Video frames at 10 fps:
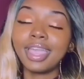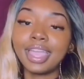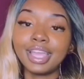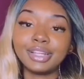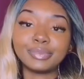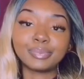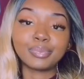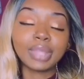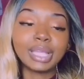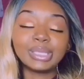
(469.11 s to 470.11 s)
and
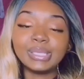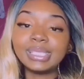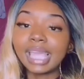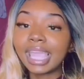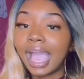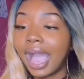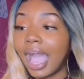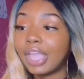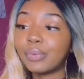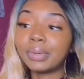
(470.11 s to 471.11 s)
she's saying
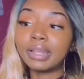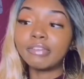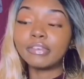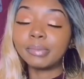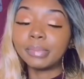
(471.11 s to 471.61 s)
hi or whatever,